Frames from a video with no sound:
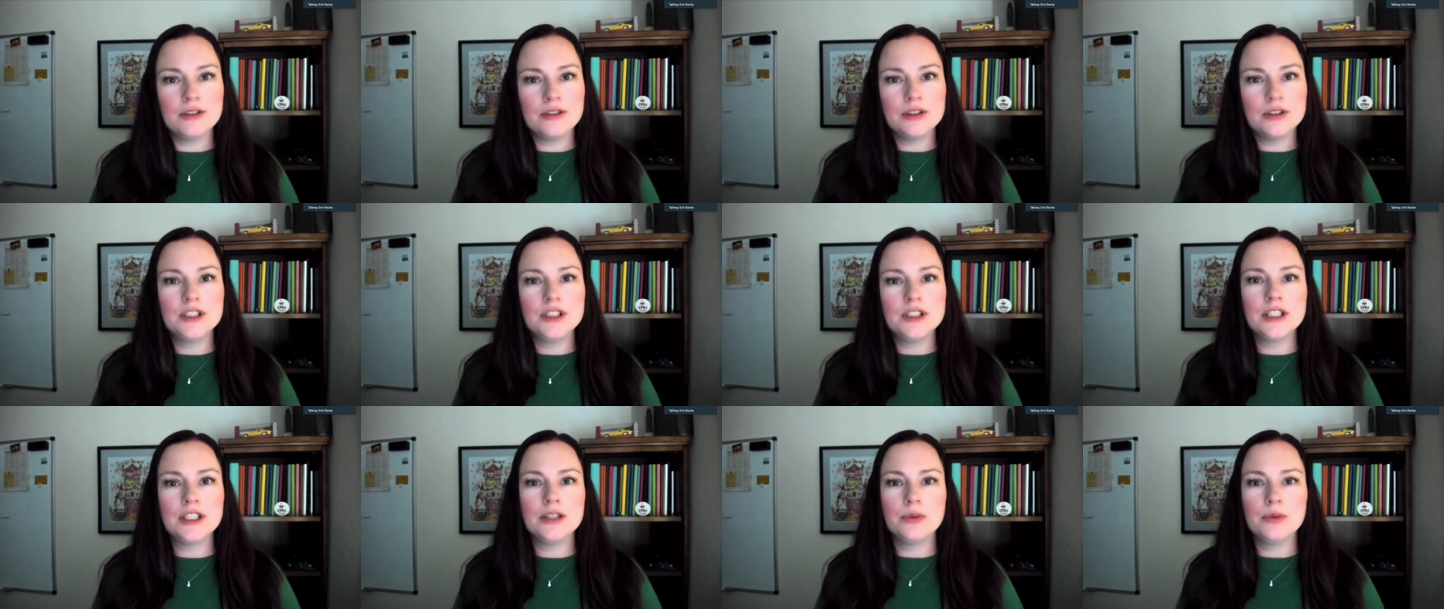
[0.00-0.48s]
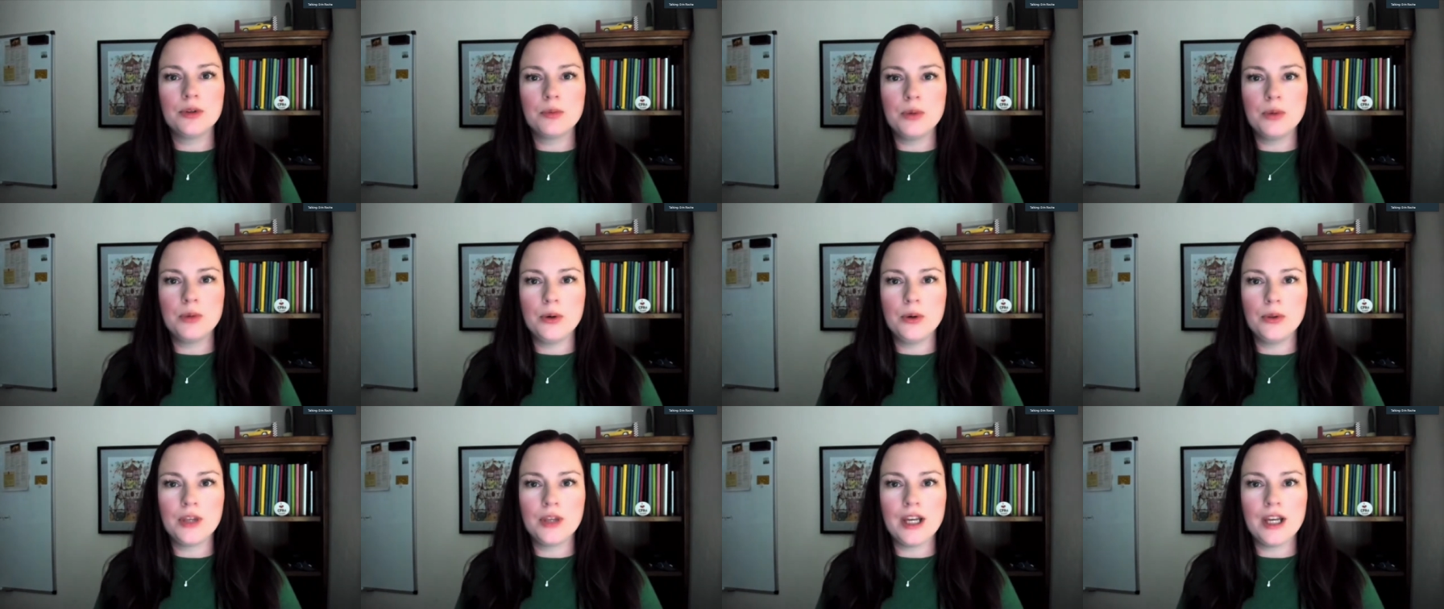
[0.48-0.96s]
active
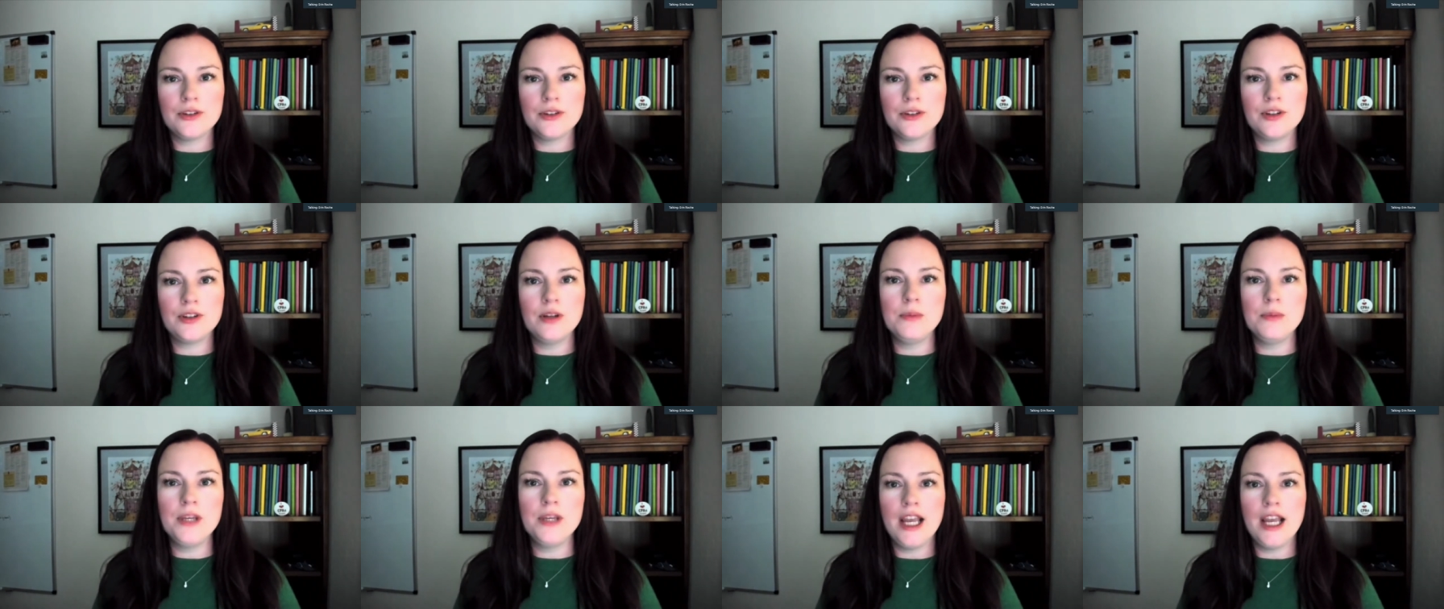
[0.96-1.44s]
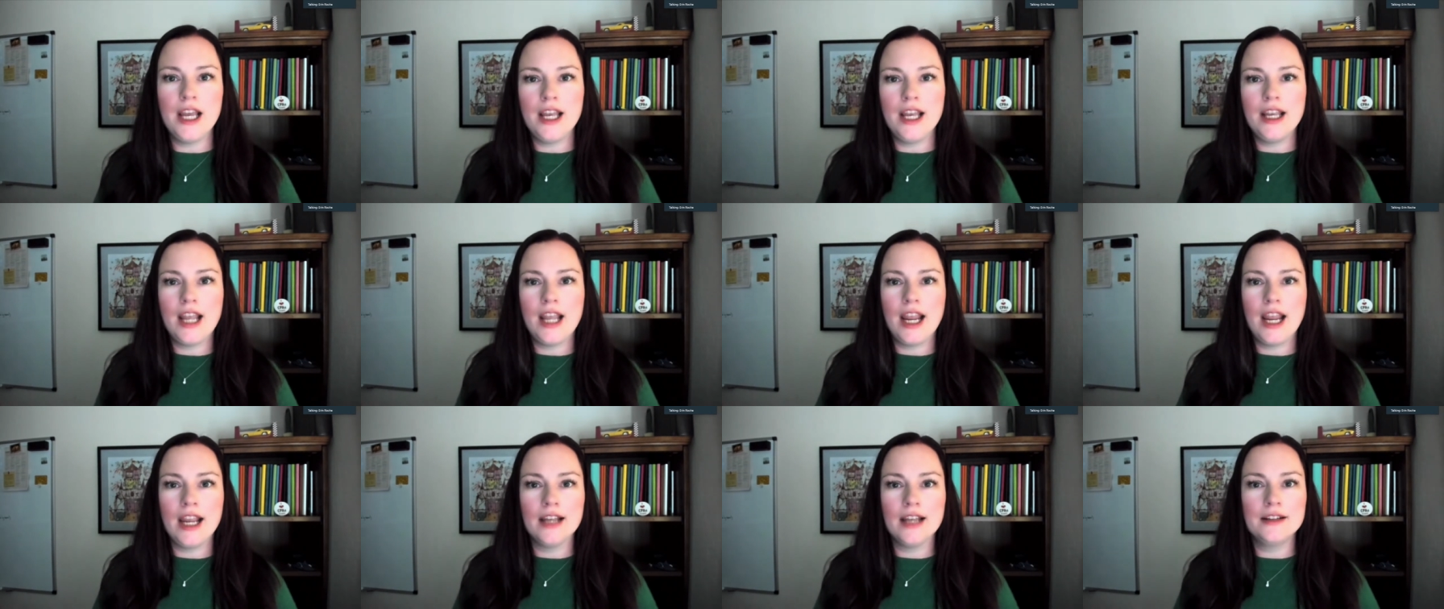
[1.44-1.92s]
volunteer with both
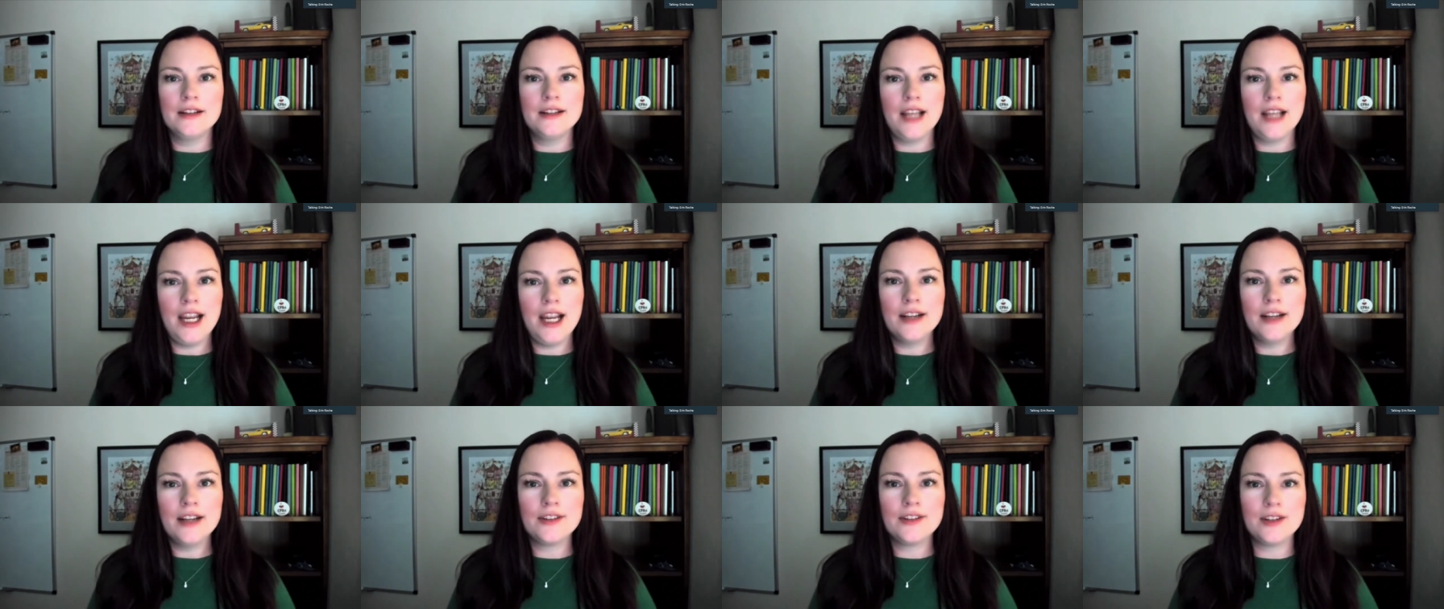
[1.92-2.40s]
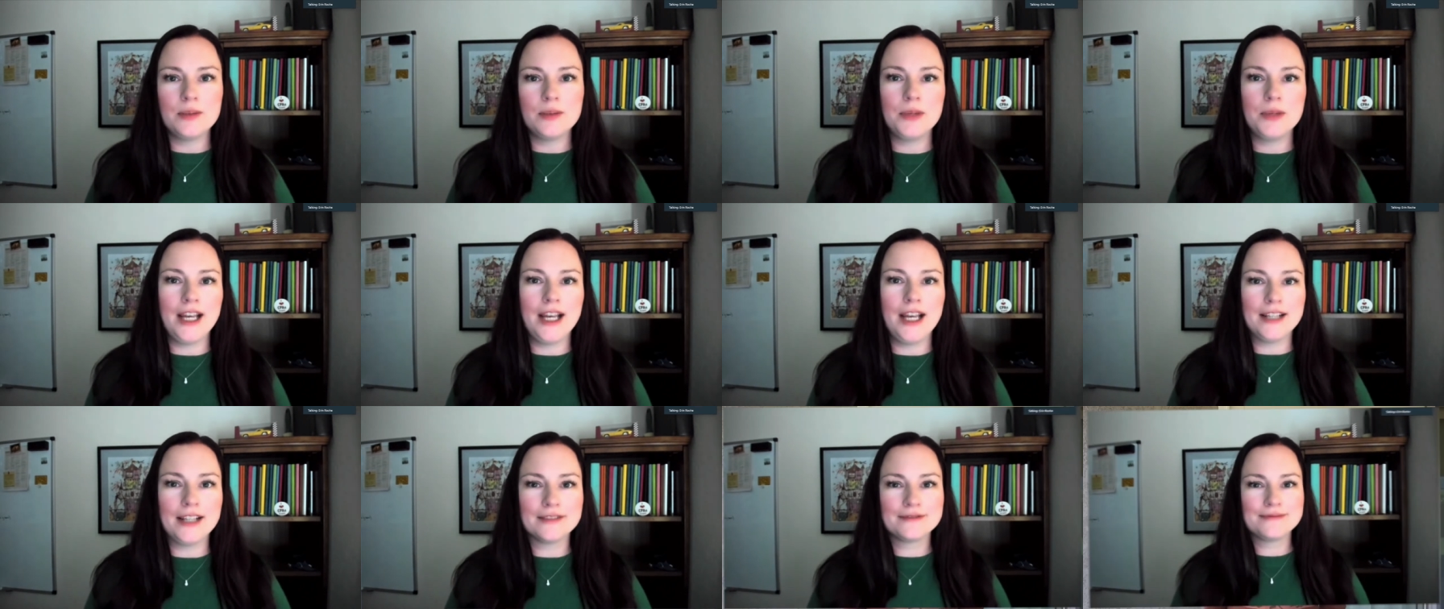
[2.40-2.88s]
CalCPA and
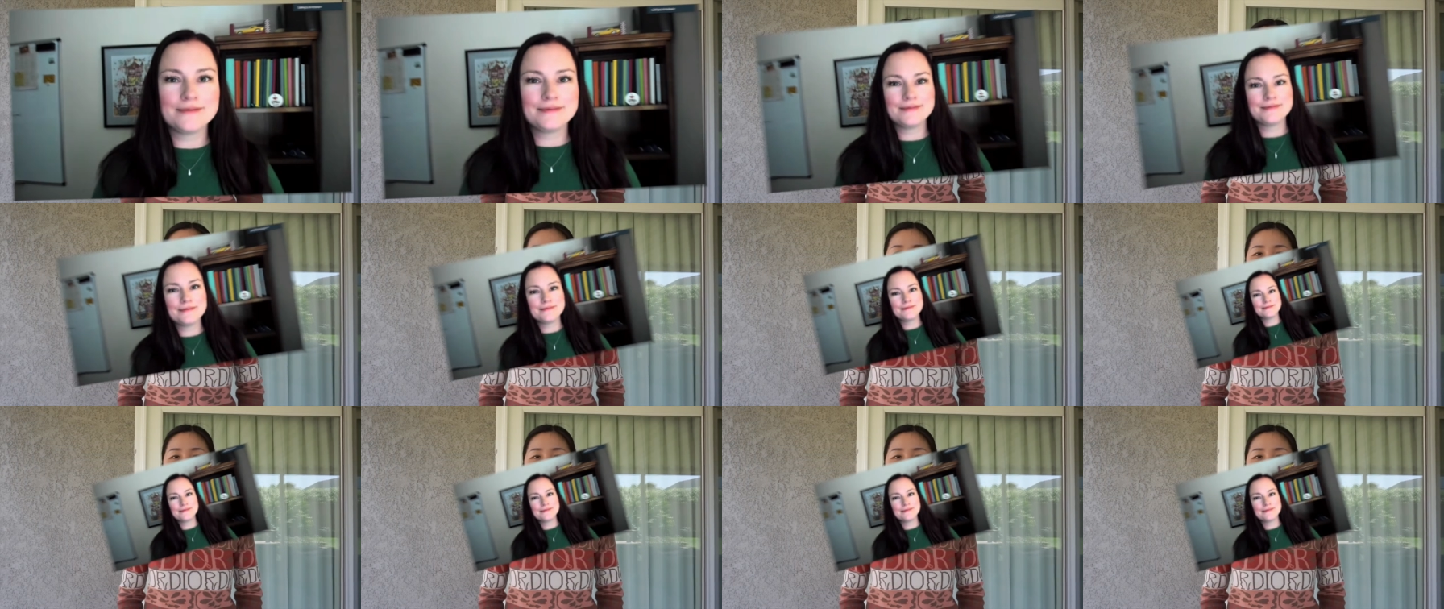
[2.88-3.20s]
AICPA.